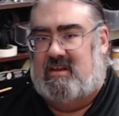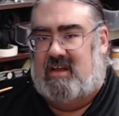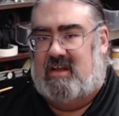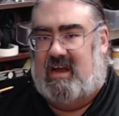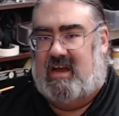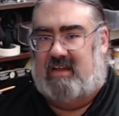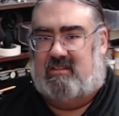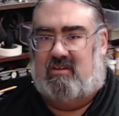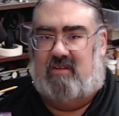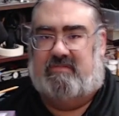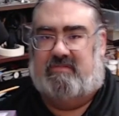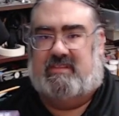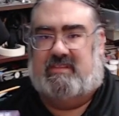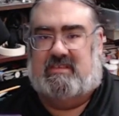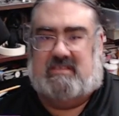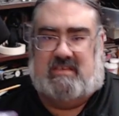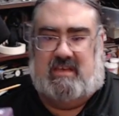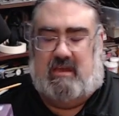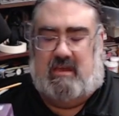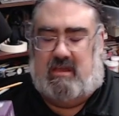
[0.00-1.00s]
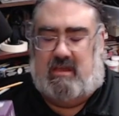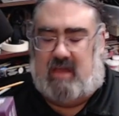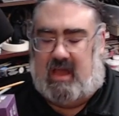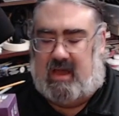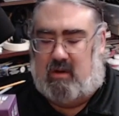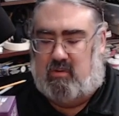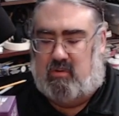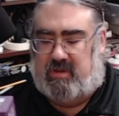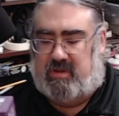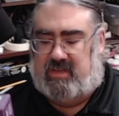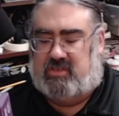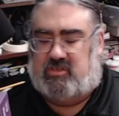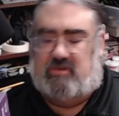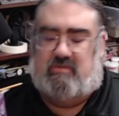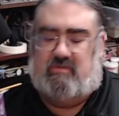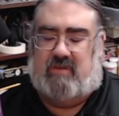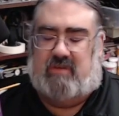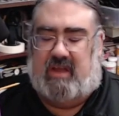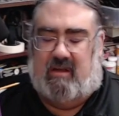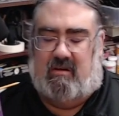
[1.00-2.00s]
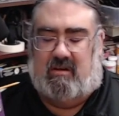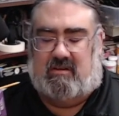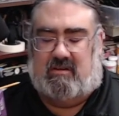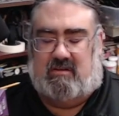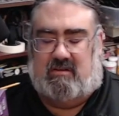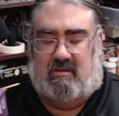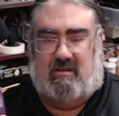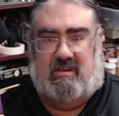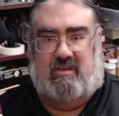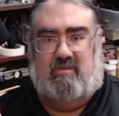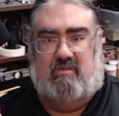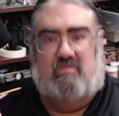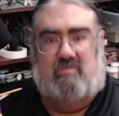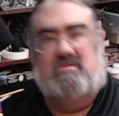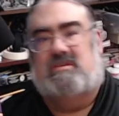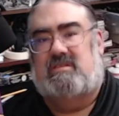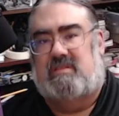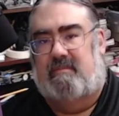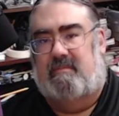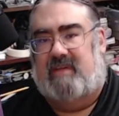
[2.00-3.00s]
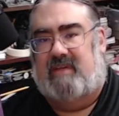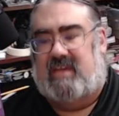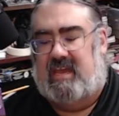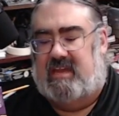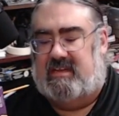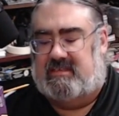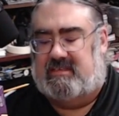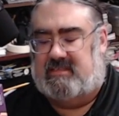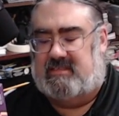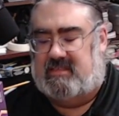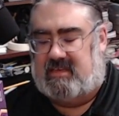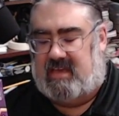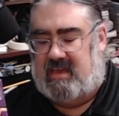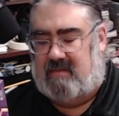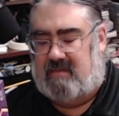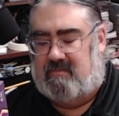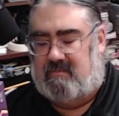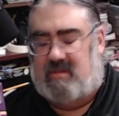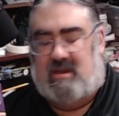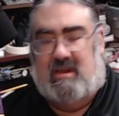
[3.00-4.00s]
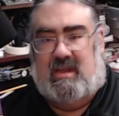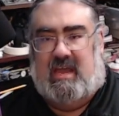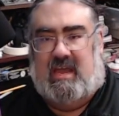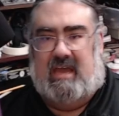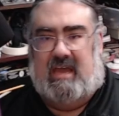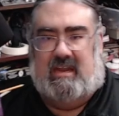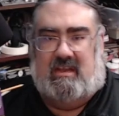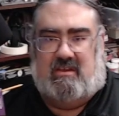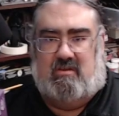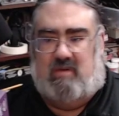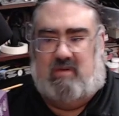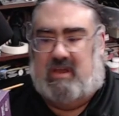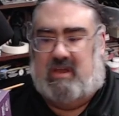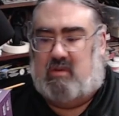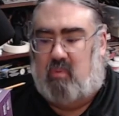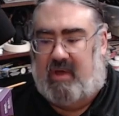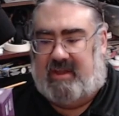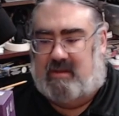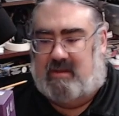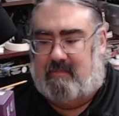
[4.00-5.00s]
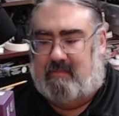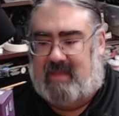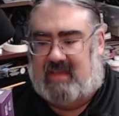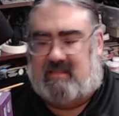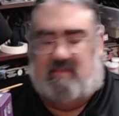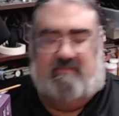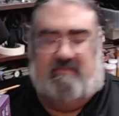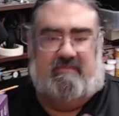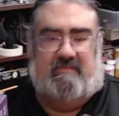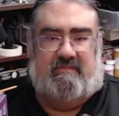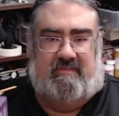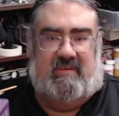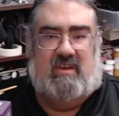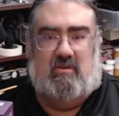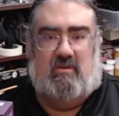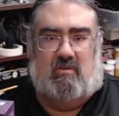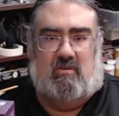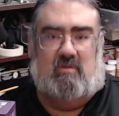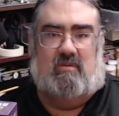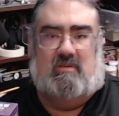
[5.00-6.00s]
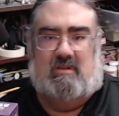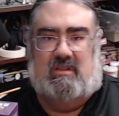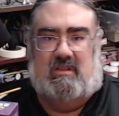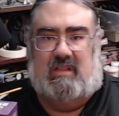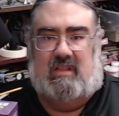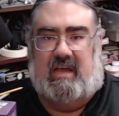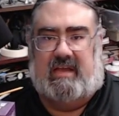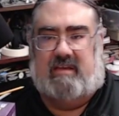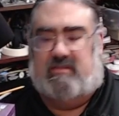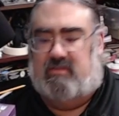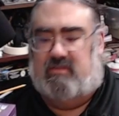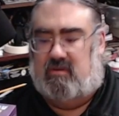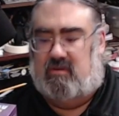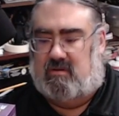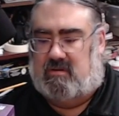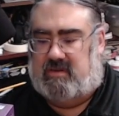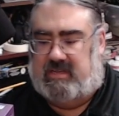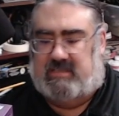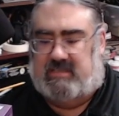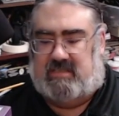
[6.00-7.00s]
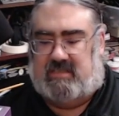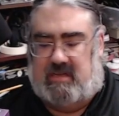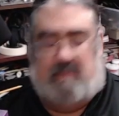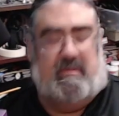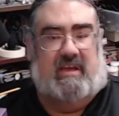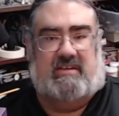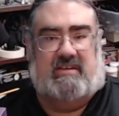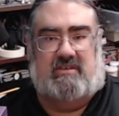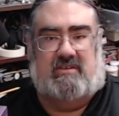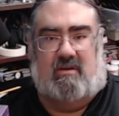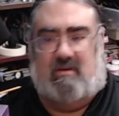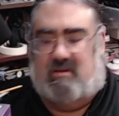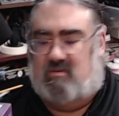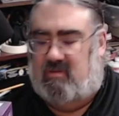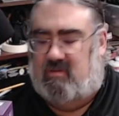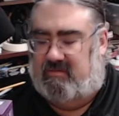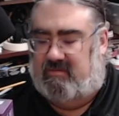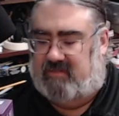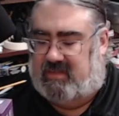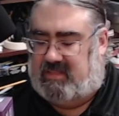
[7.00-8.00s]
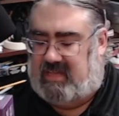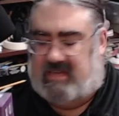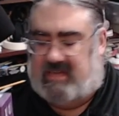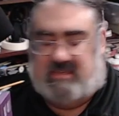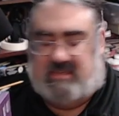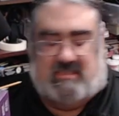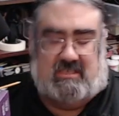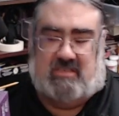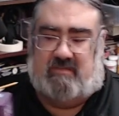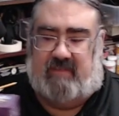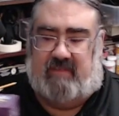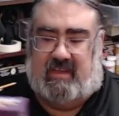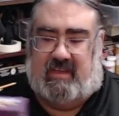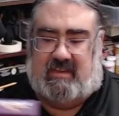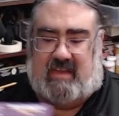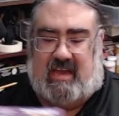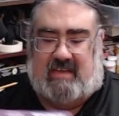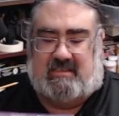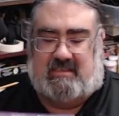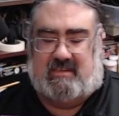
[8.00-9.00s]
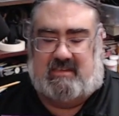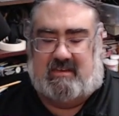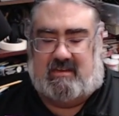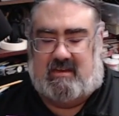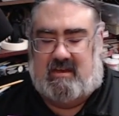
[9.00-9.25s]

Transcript: I love to see how each new character uses the mechanics in the game in a unique way to make them feel like their Disney Pixar equivalent. That is just fantastic.